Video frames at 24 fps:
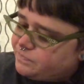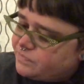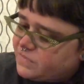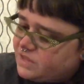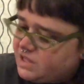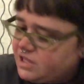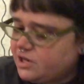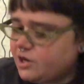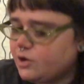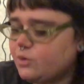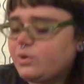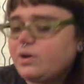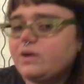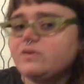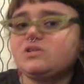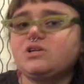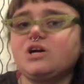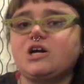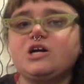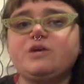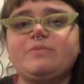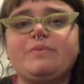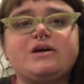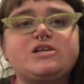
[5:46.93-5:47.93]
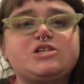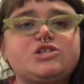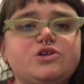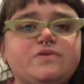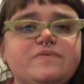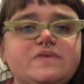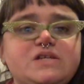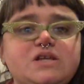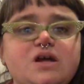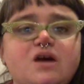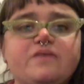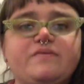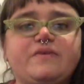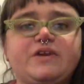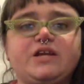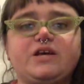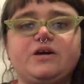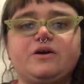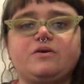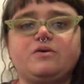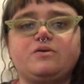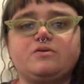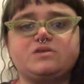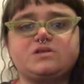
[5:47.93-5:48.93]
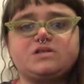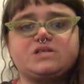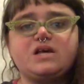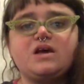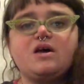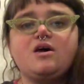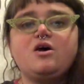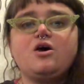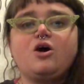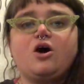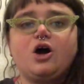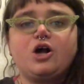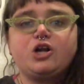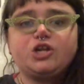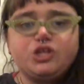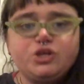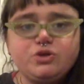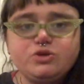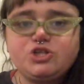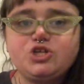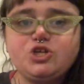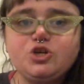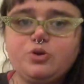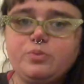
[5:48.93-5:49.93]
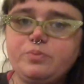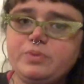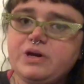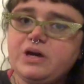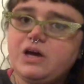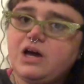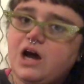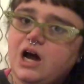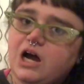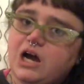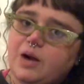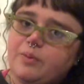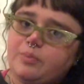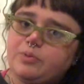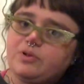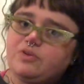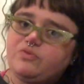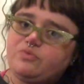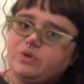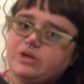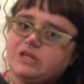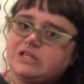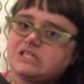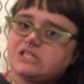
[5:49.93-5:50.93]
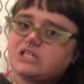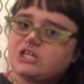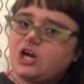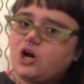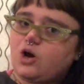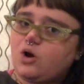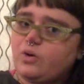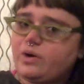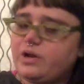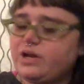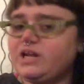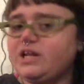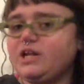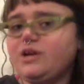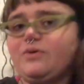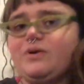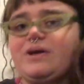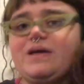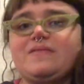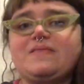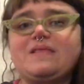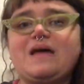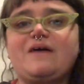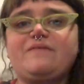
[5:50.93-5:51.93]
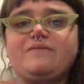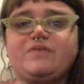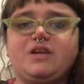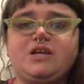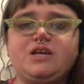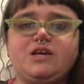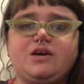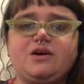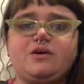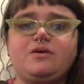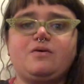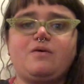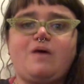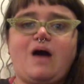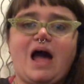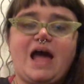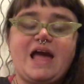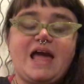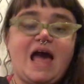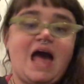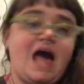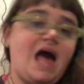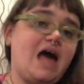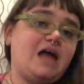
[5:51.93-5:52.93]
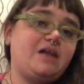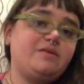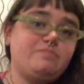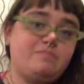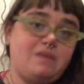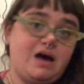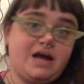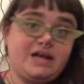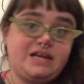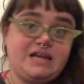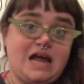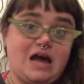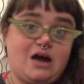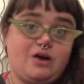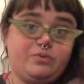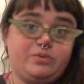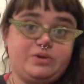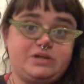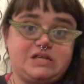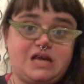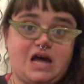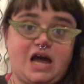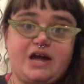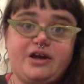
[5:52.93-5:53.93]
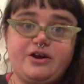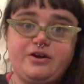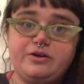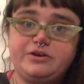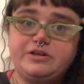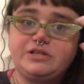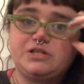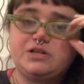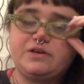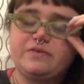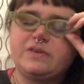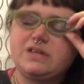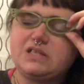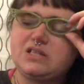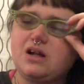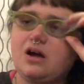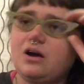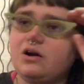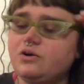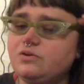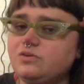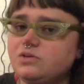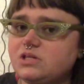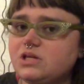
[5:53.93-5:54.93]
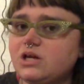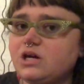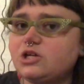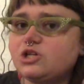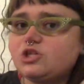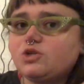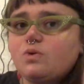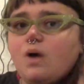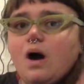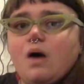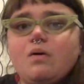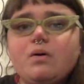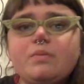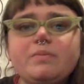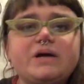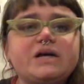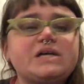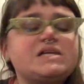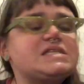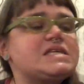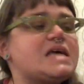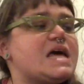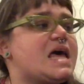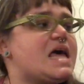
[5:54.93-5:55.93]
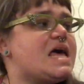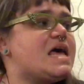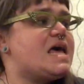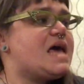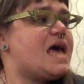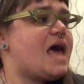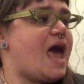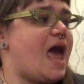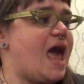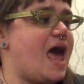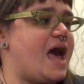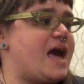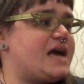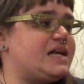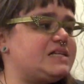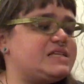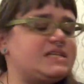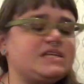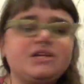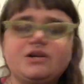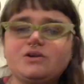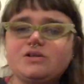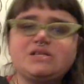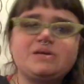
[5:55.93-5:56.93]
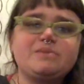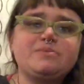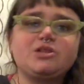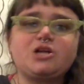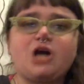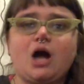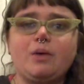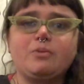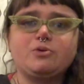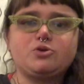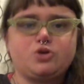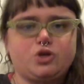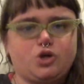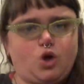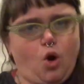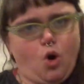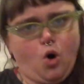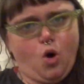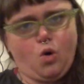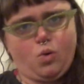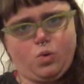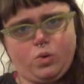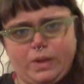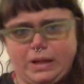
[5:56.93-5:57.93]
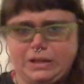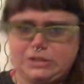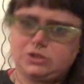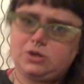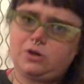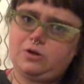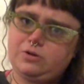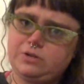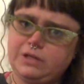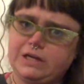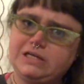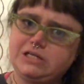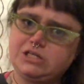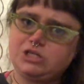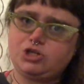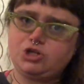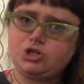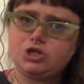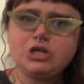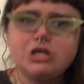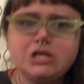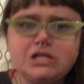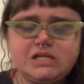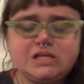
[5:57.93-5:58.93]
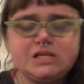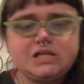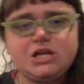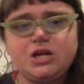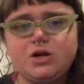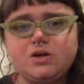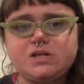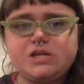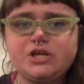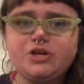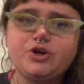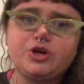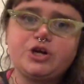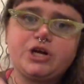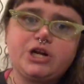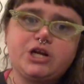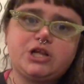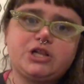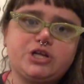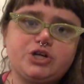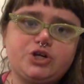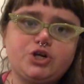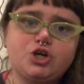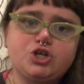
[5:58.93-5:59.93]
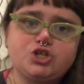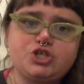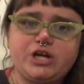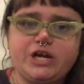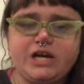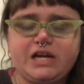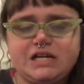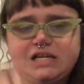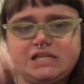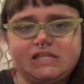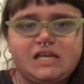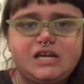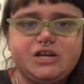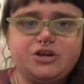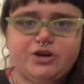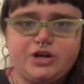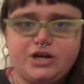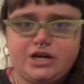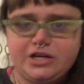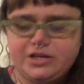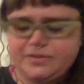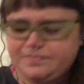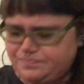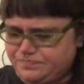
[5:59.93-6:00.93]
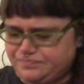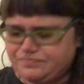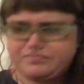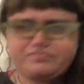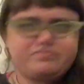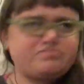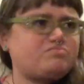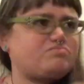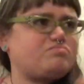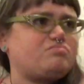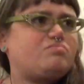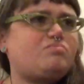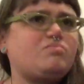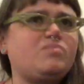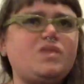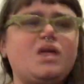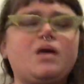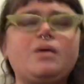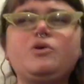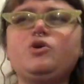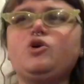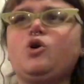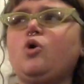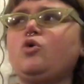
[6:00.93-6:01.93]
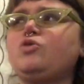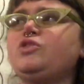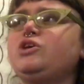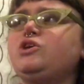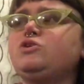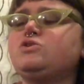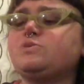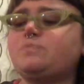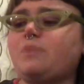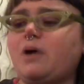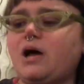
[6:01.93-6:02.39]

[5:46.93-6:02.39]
you know, when I was talking about service dog videos on YouTube a couple of weeks ago. And, you know, in that video, I had my now retired service dog who's a Chihuahua mix. And, you know, some of the comments were like, oh, well, that's all nice and good to, you know, say you're going to clicker train, to say you're going to only use